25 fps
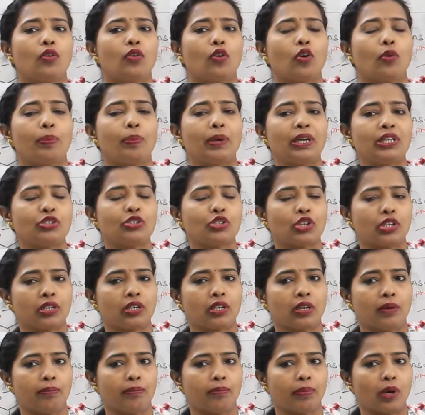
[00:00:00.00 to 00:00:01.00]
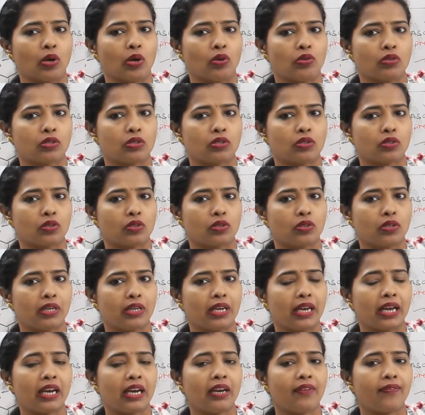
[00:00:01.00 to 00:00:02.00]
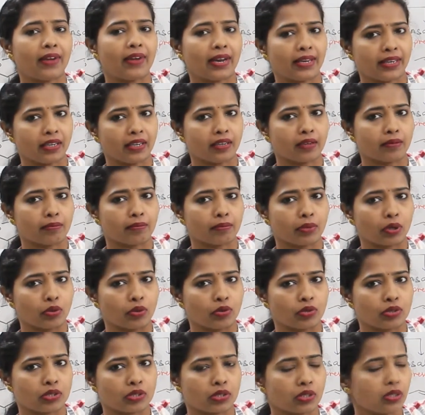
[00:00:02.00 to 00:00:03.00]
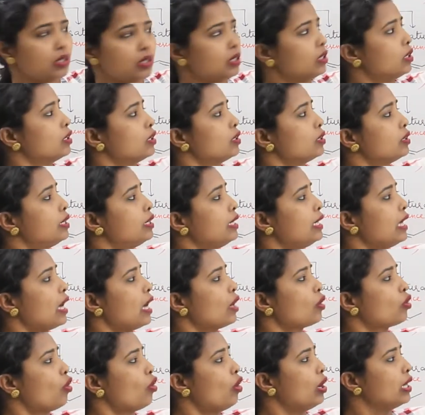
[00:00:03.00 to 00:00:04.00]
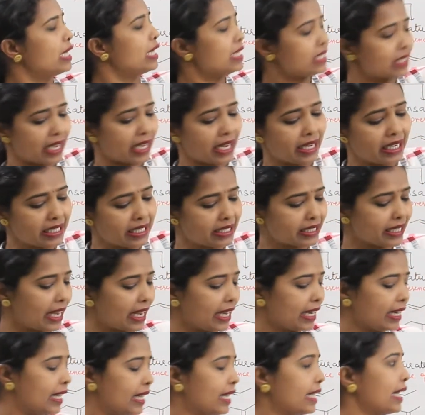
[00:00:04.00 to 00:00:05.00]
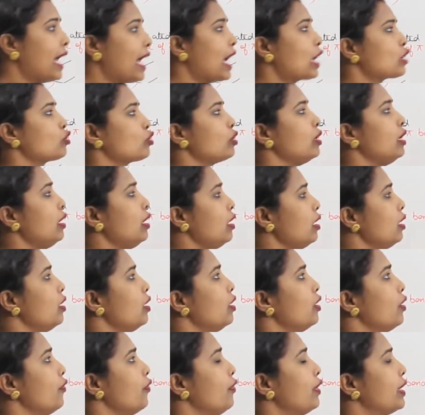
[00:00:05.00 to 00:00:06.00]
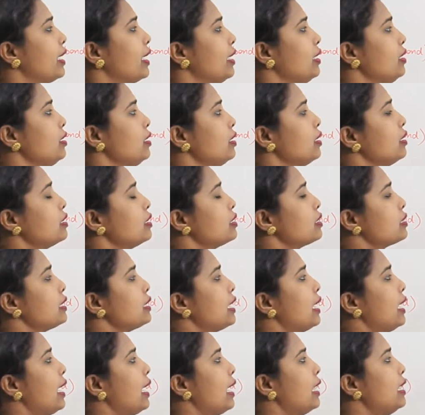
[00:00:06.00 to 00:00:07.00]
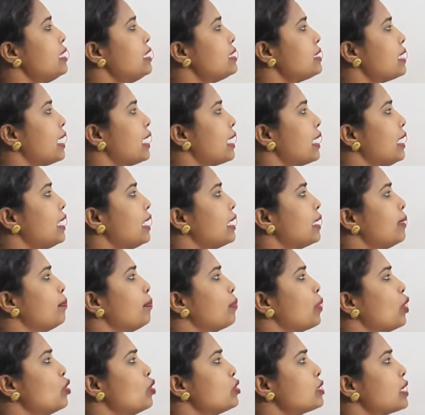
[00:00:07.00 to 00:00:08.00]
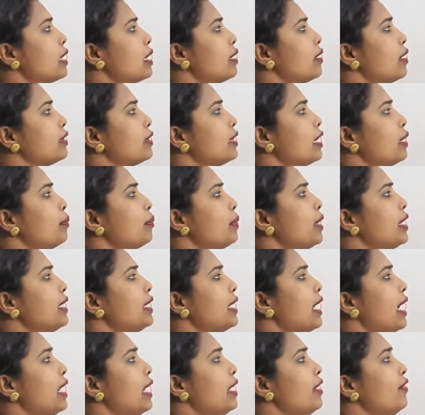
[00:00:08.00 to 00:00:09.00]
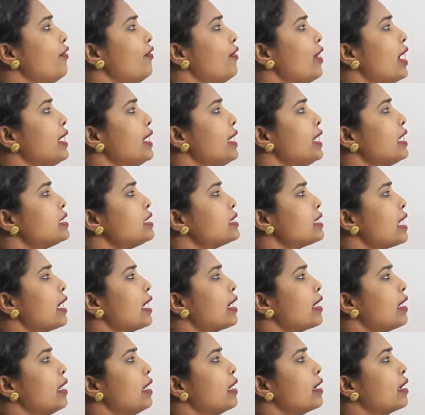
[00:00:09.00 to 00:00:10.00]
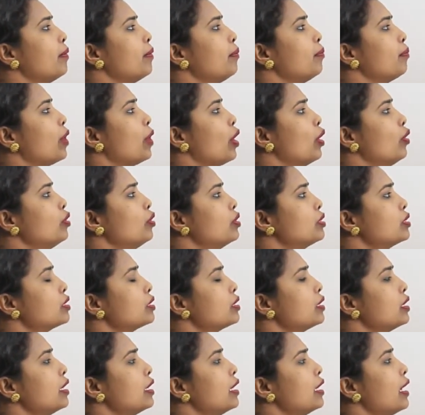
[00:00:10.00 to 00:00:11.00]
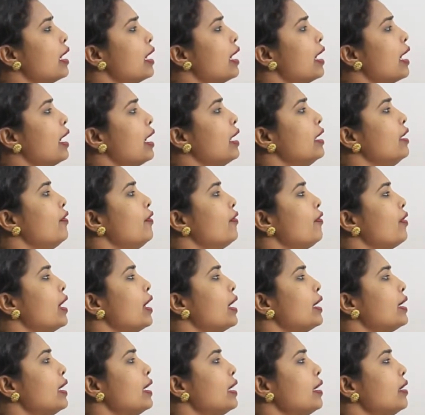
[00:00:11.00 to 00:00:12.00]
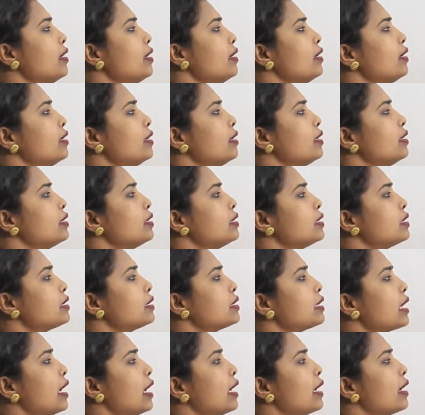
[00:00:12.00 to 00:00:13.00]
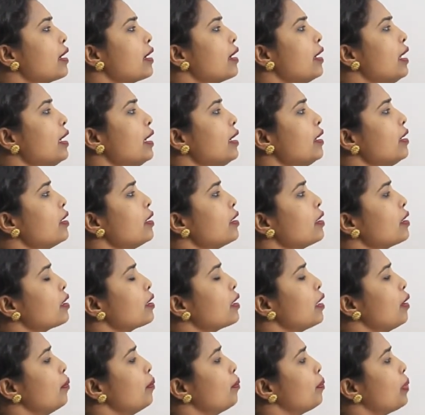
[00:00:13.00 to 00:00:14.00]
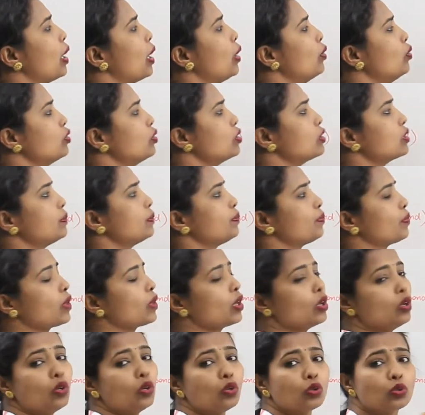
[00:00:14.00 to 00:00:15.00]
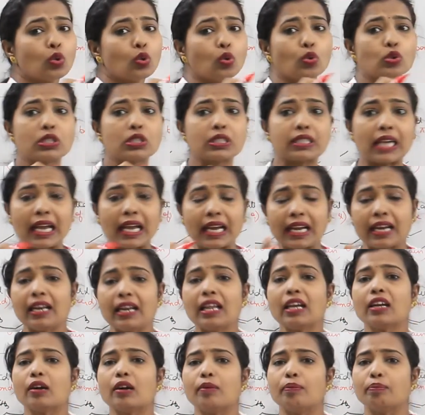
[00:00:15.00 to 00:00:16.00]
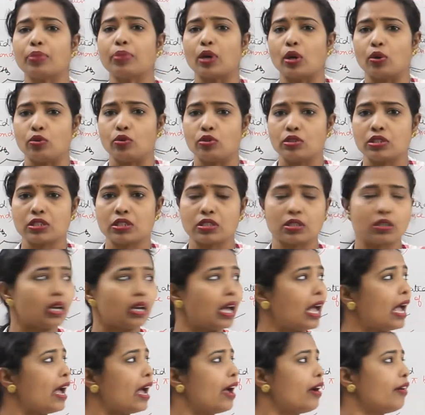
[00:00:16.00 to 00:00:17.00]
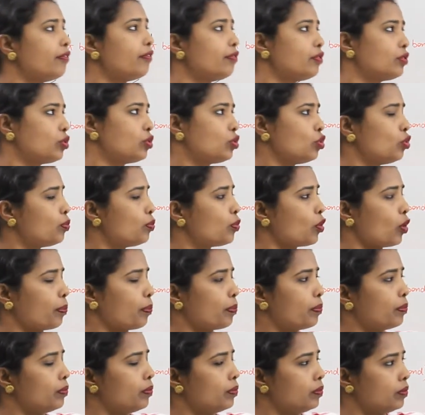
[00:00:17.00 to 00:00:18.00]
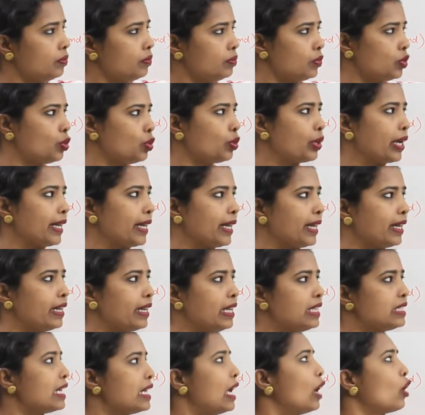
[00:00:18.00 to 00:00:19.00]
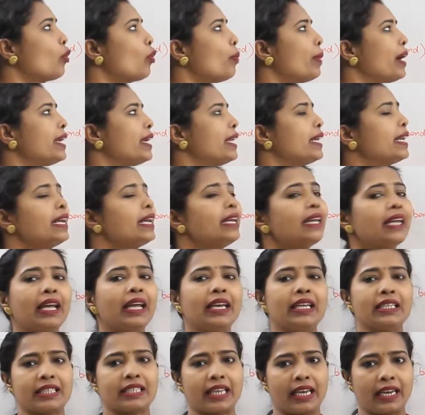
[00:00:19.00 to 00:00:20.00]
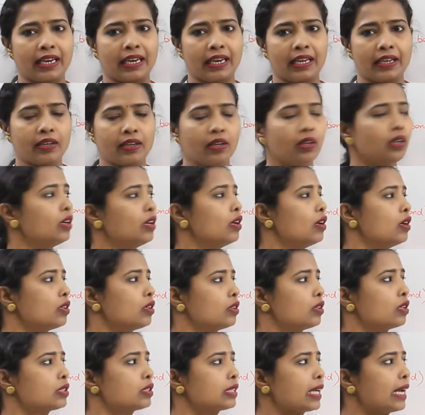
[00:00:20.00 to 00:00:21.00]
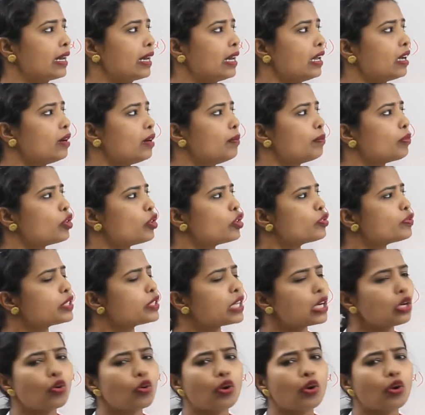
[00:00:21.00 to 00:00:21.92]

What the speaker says: open chain compounds, aliphatic compounds. They are called as alicyclic. Actually, we can say alicyclic compounds are nothing but aliphatic cyclic compounds. Aliphatic cyclic compounds. So cyclic compounds have two categories, aromatic and alicyclic. The cyclic compounds which are